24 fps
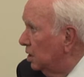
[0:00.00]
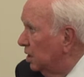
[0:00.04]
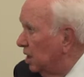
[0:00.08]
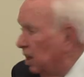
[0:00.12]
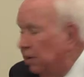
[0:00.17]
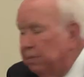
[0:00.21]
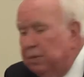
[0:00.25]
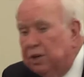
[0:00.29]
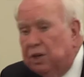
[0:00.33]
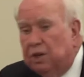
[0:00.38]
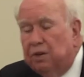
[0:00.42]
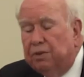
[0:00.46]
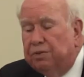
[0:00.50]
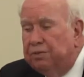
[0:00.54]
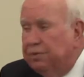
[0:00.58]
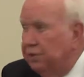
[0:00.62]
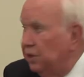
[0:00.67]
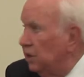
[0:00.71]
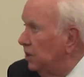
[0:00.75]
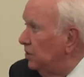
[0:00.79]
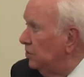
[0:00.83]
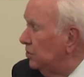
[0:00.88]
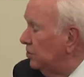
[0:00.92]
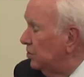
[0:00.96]
chemical
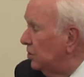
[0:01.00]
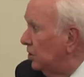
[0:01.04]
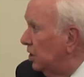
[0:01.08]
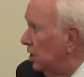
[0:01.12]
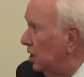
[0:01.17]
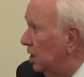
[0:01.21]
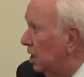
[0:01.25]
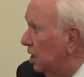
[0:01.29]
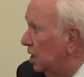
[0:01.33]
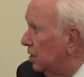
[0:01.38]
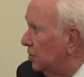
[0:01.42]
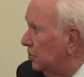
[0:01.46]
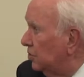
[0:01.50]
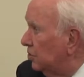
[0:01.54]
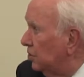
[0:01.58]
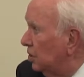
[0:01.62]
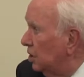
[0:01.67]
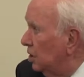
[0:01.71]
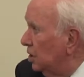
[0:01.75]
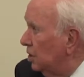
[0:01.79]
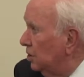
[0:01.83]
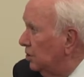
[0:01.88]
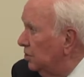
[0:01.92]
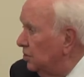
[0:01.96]
feedstocks,
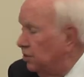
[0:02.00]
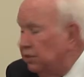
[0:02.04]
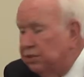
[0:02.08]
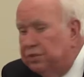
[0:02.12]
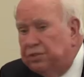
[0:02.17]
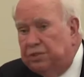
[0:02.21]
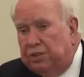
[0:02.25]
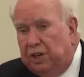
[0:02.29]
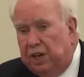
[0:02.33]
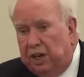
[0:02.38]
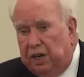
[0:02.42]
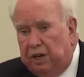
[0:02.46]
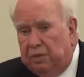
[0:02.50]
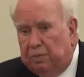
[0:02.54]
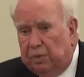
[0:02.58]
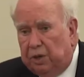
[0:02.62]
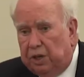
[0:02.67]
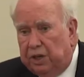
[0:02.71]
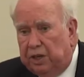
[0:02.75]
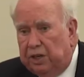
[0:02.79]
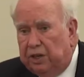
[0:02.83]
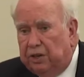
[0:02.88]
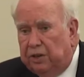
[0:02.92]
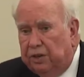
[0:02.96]
sustainable
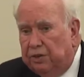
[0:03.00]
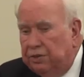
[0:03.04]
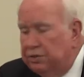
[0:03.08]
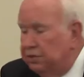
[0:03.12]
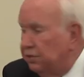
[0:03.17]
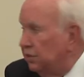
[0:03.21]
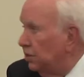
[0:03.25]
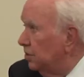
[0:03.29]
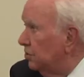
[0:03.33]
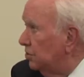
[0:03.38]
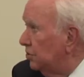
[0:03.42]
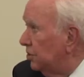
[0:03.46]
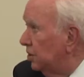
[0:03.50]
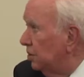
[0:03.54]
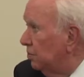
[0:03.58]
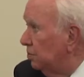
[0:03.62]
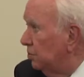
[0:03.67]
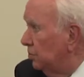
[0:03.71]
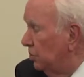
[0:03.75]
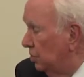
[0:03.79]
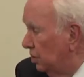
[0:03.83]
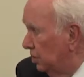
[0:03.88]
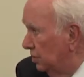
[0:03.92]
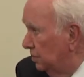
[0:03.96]

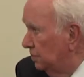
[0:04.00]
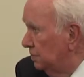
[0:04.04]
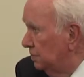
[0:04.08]
ecosystems,